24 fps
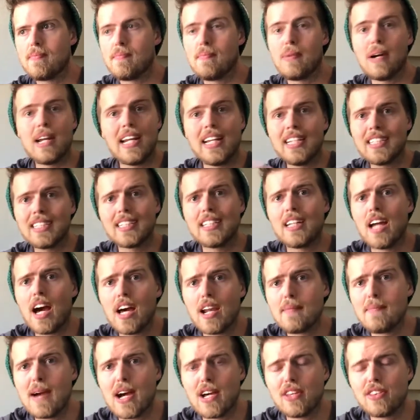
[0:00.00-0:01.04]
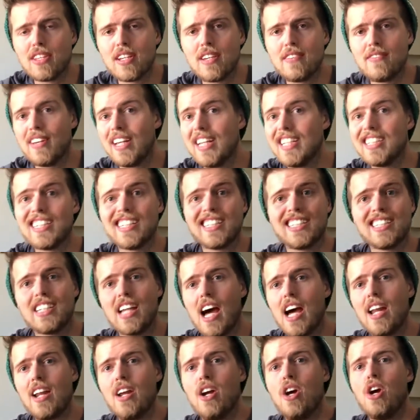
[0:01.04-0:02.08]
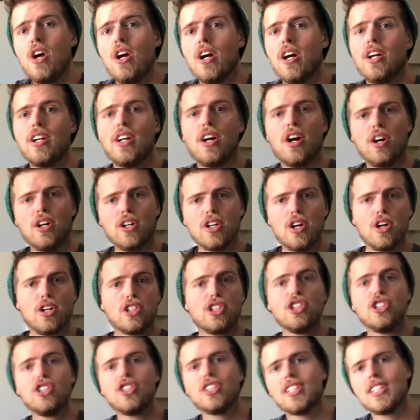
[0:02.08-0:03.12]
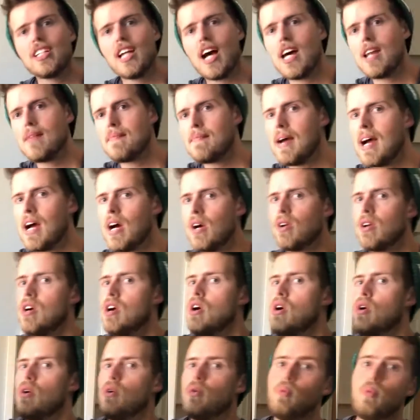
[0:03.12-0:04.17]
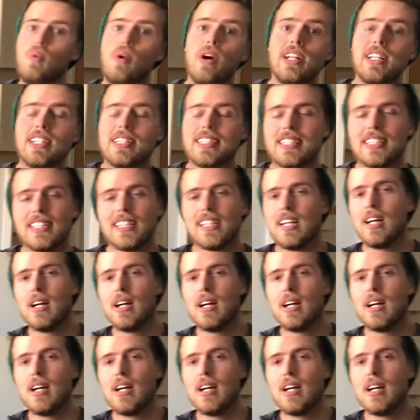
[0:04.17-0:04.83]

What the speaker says: But it's not about the events, it's not, our church is not about what